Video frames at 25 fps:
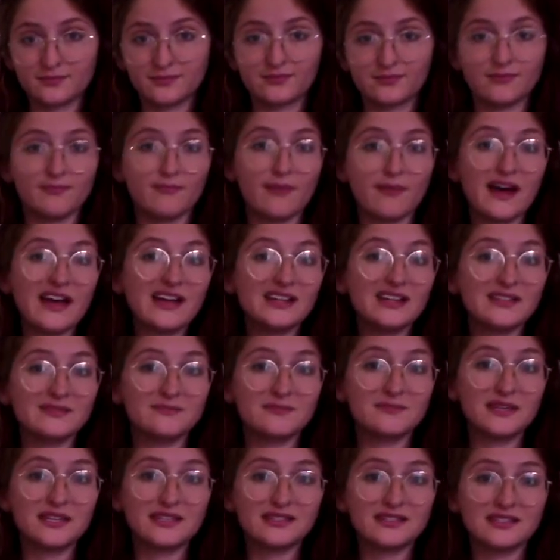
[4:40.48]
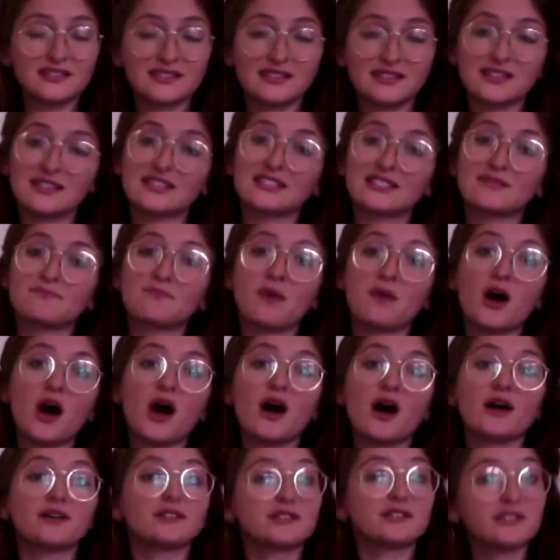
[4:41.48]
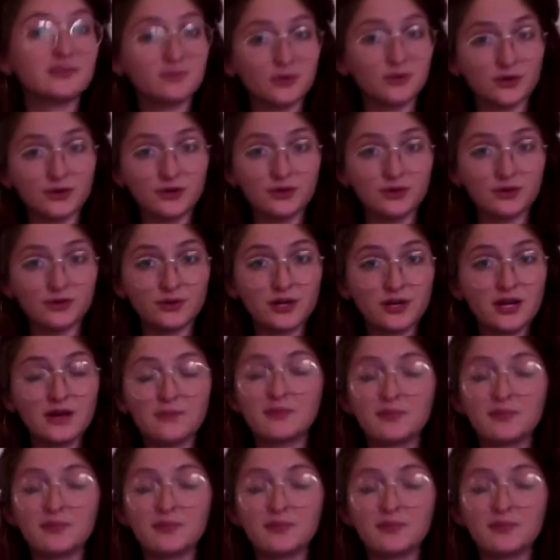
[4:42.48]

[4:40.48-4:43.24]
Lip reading: Might means that it's possible,